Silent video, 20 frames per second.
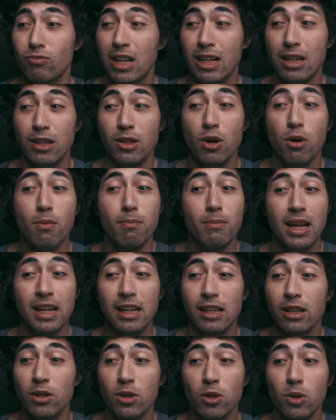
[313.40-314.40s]
I don't know,
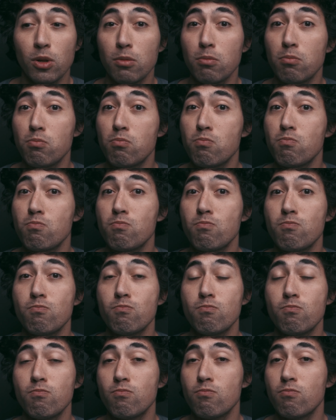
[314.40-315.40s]
medical
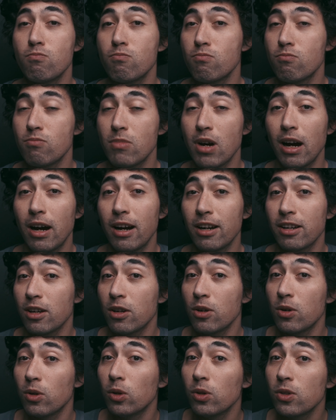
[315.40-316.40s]

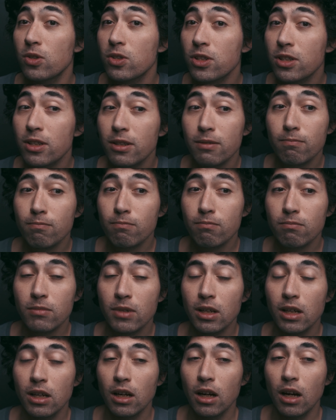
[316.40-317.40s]
articles.
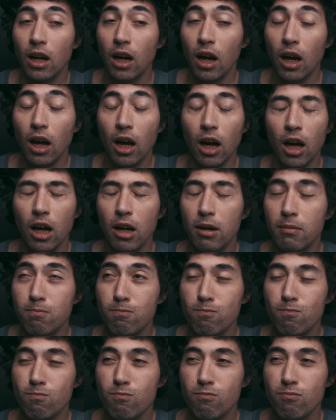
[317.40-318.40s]
Uh,
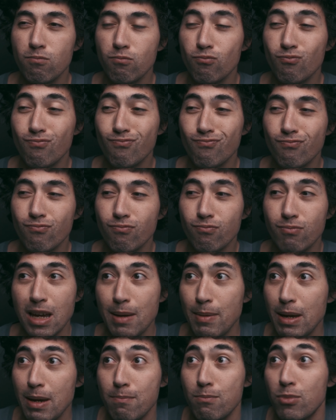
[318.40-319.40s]

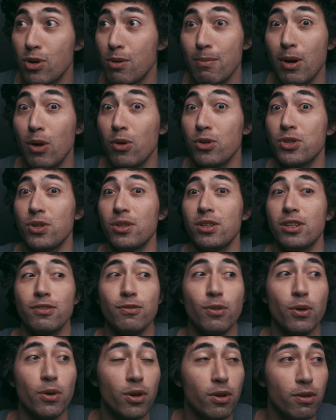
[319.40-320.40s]
maybe
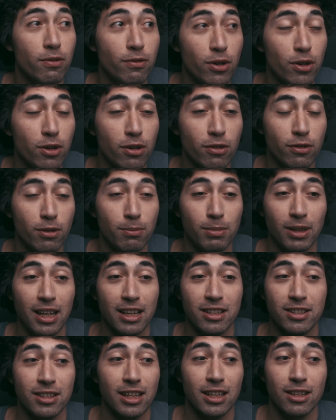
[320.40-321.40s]
promotions for, for, for
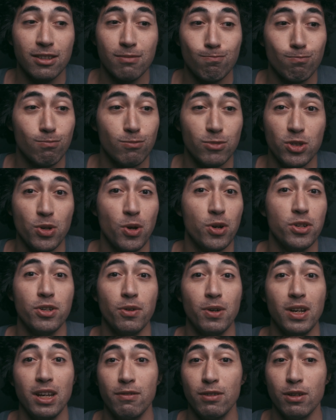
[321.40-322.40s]
plastic
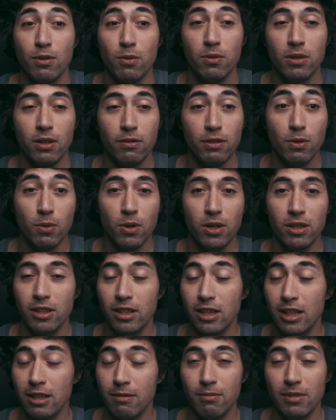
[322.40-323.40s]
surgery if you if you
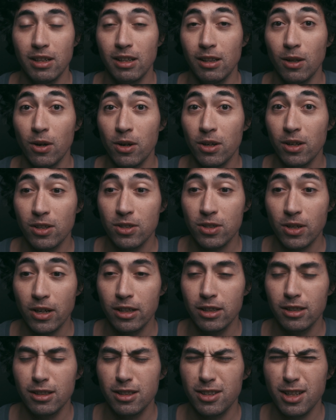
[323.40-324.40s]
want a, a longer
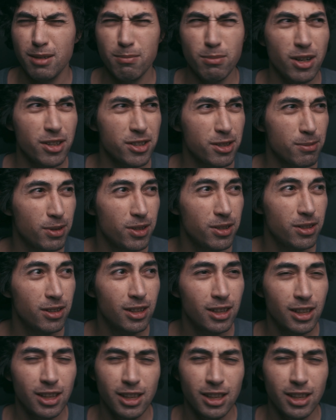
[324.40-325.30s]
tongue. Is that possible?